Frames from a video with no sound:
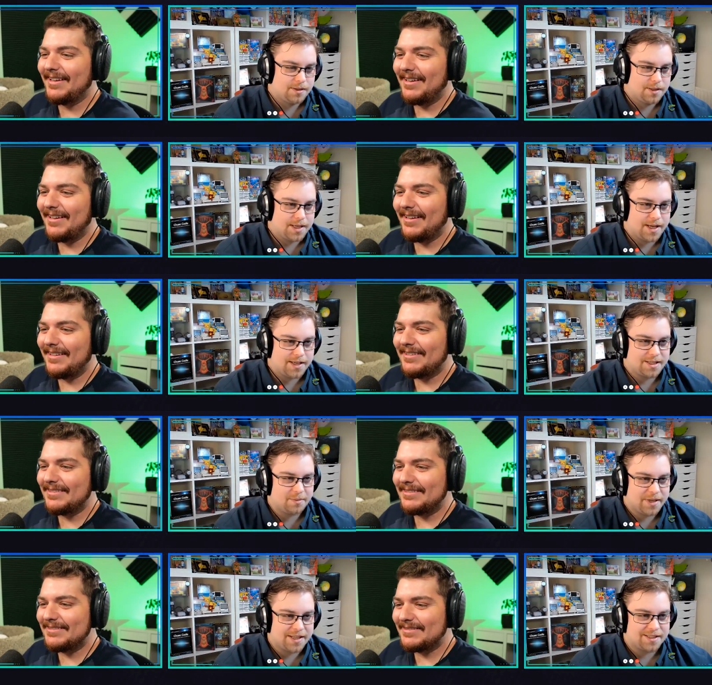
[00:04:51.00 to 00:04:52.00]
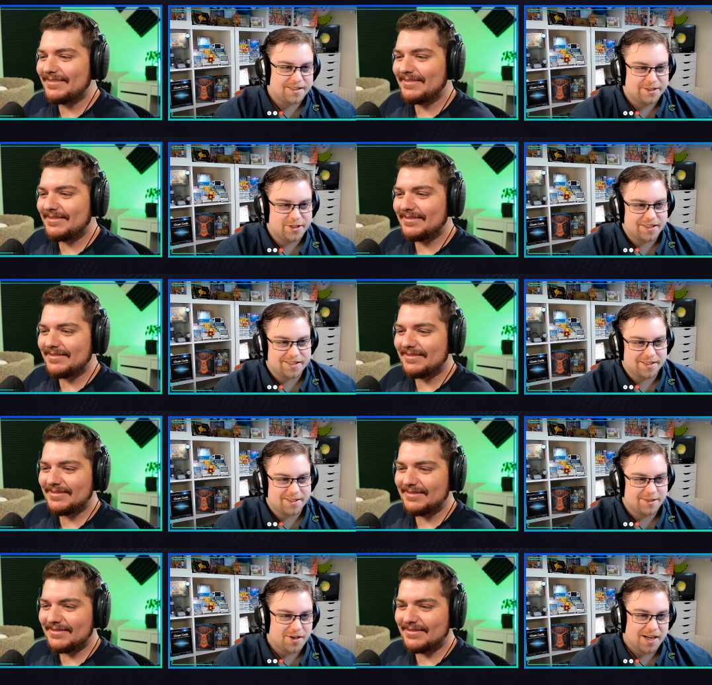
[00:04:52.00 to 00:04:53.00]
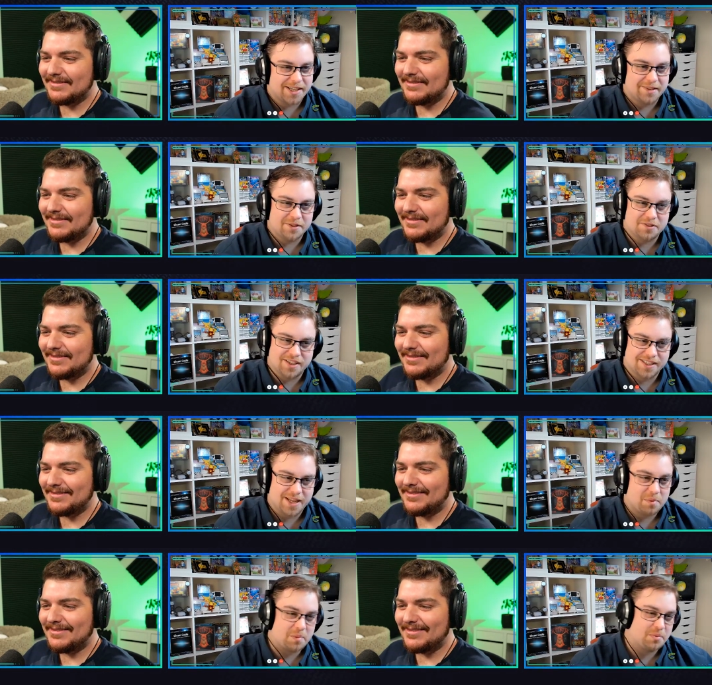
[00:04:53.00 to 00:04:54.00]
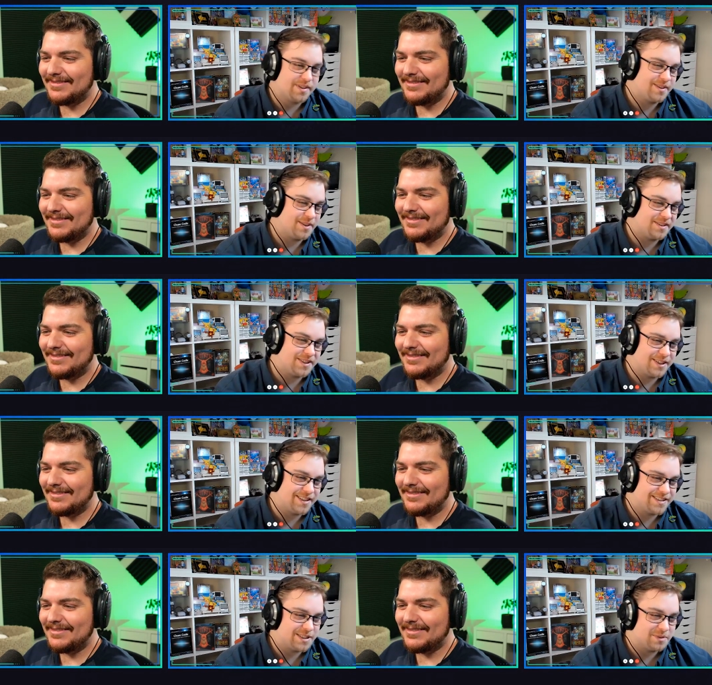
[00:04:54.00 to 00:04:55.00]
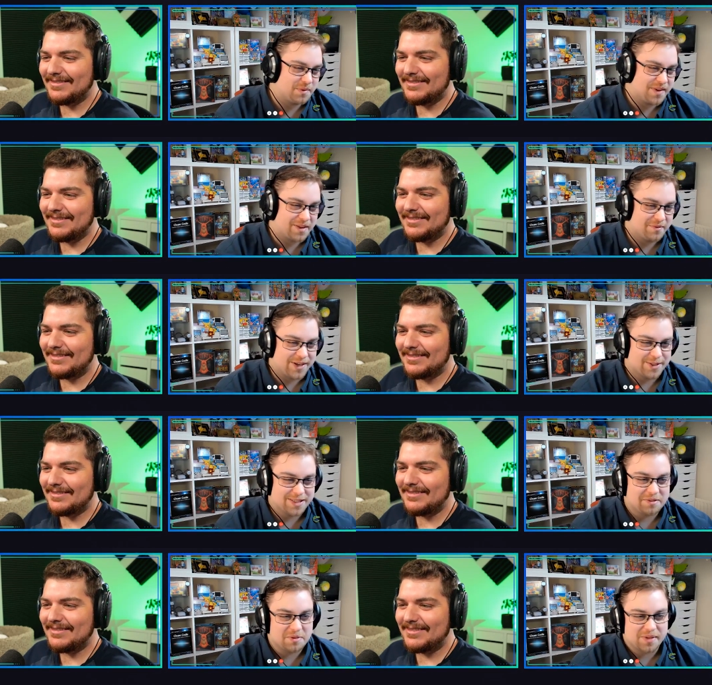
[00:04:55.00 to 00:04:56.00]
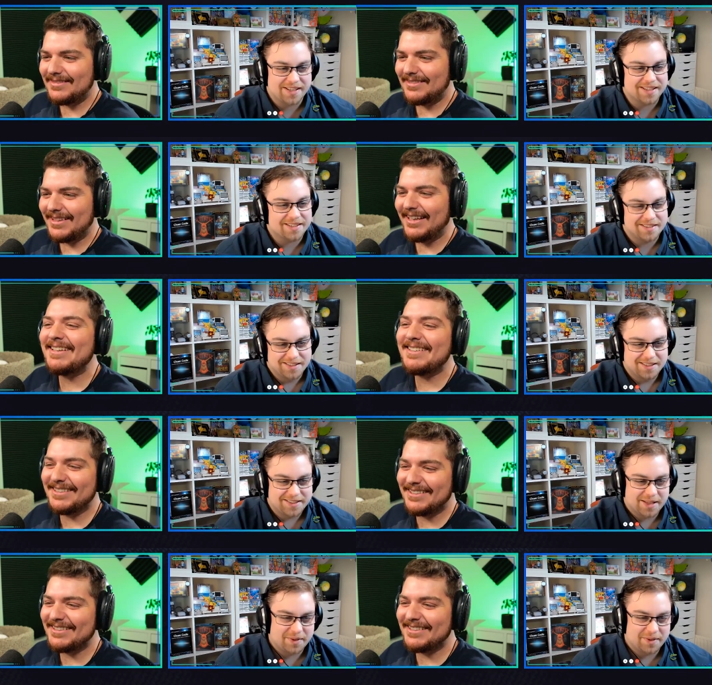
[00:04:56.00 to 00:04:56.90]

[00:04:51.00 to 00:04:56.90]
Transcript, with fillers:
Speaker 1: yeah, it'll be endlessly chasing the dragon if you're trying to keep up with all of the changes. You'll be making videos every week, and they'll be